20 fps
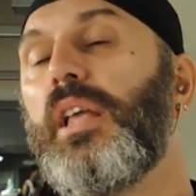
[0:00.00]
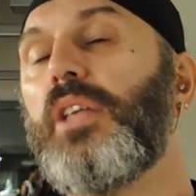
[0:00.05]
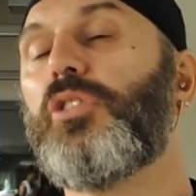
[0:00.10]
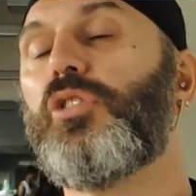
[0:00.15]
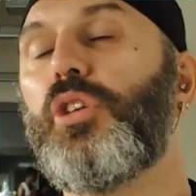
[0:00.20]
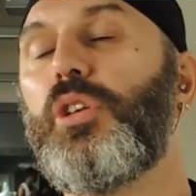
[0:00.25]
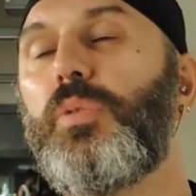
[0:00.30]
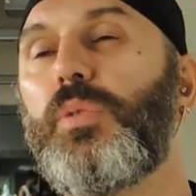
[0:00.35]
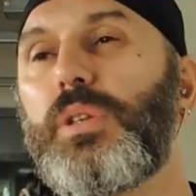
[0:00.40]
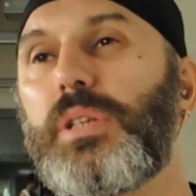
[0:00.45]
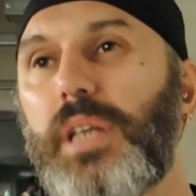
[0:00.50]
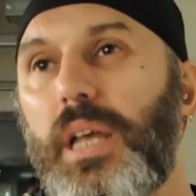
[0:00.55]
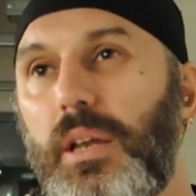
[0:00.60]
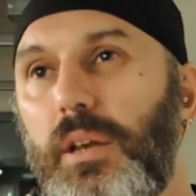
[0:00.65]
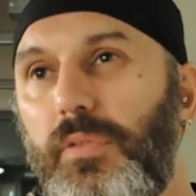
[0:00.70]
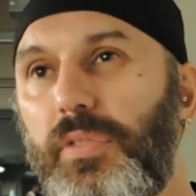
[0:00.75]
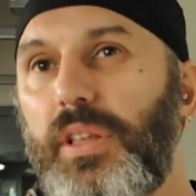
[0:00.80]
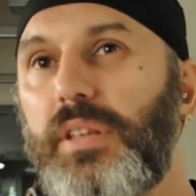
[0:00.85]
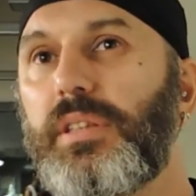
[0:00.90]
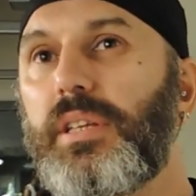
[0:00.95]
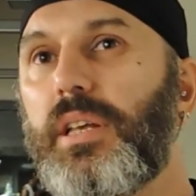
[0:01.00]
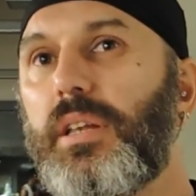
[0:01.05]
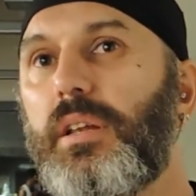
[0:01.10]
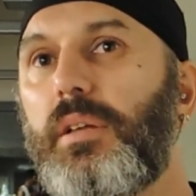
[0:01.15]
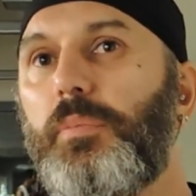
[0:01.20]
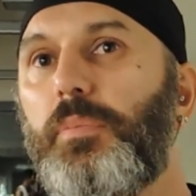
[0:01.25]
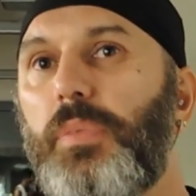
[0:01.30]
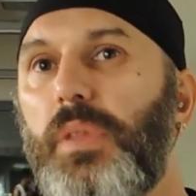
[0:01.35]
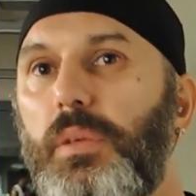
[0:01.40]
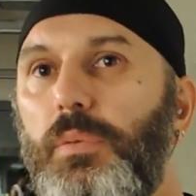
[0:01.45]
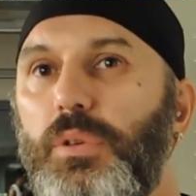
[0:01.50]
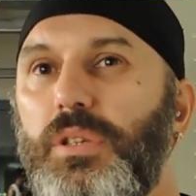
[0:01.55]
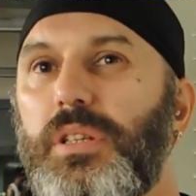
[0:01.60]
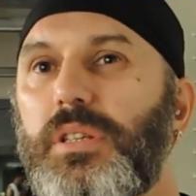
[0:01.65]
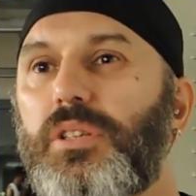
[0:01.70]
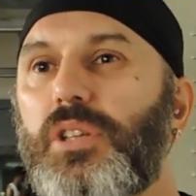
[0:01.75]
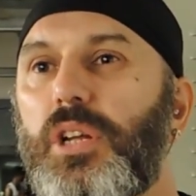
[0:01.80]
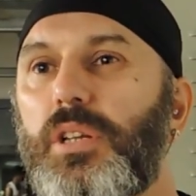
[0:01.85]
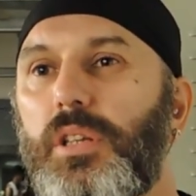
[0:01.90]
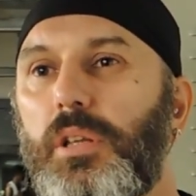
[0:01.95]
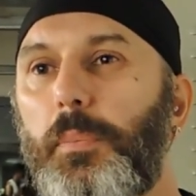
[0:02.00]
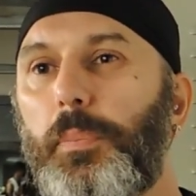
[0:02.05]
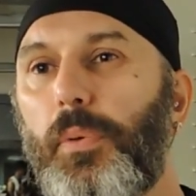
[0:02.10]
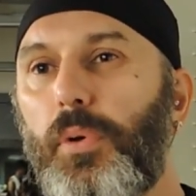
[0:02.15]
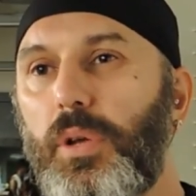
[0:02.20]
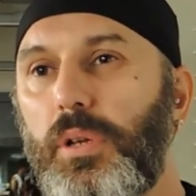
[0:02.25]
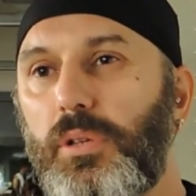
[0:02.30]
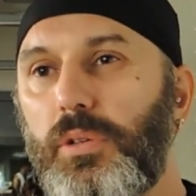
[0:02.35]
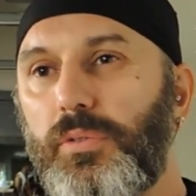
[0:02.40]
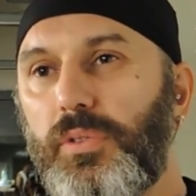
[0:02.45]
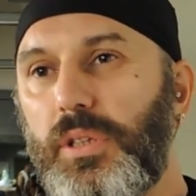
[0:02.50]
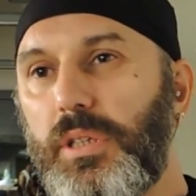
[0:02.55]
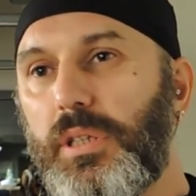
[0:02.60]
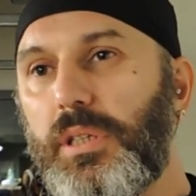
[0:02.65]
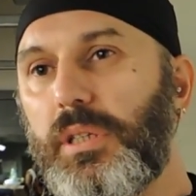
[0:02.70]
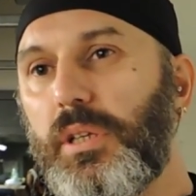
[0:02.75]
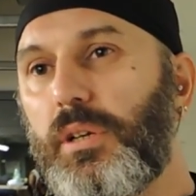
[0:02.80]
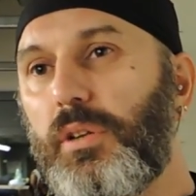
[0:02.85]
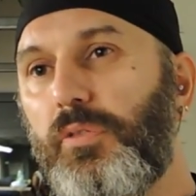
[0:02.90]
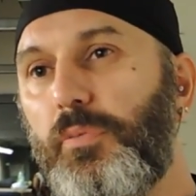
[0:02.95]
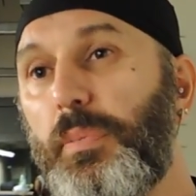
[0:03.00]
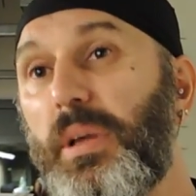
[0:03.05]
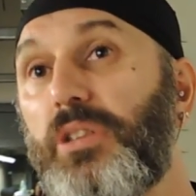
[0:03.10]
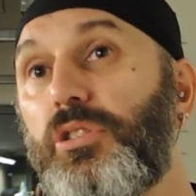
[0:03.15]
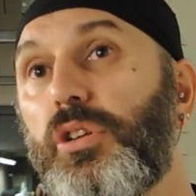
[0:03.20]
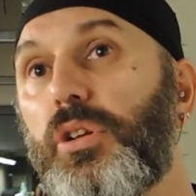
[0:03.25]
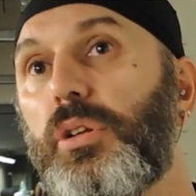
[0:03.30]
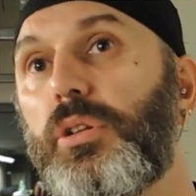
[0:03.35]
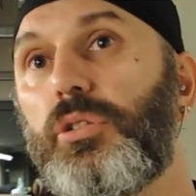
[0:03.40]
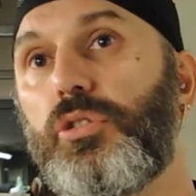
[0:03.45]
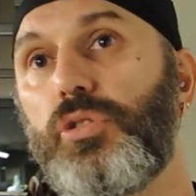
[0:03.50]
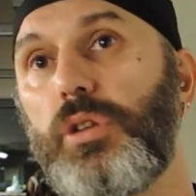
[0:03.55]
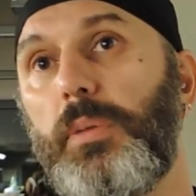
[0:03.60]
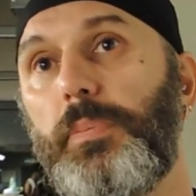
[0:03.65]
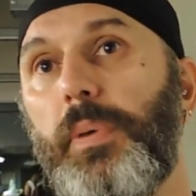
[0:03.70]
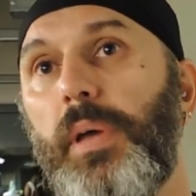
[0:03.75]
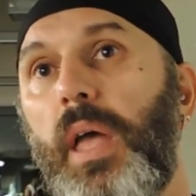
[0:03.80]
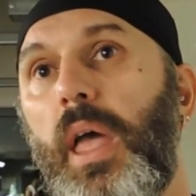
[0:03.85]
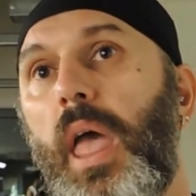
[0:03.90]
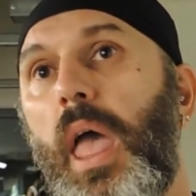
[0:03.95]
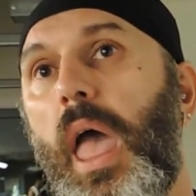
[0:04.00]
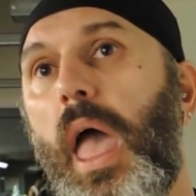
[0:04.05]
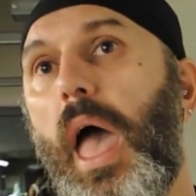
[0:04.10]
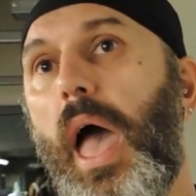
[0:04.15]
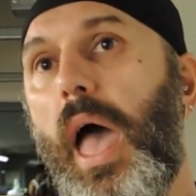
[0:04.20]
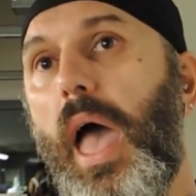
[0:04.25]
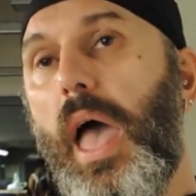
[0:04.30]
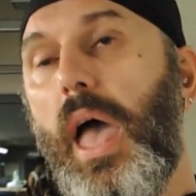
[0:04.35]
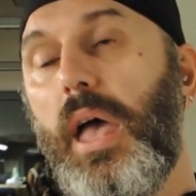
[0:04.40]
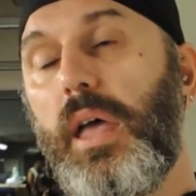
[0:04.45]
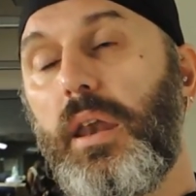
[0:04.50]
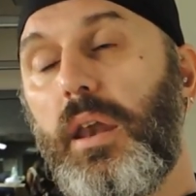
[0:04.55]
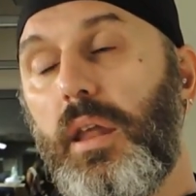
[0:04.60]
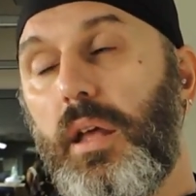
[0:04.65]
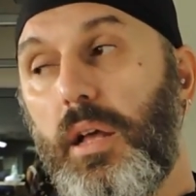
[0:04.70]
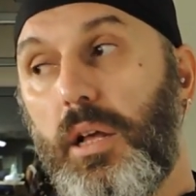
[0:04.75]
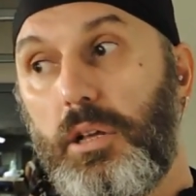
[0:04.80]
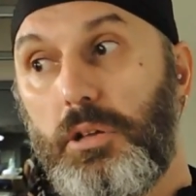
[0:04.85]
So it was kind of this kind of, it was a starting point of this sort of magical trip, and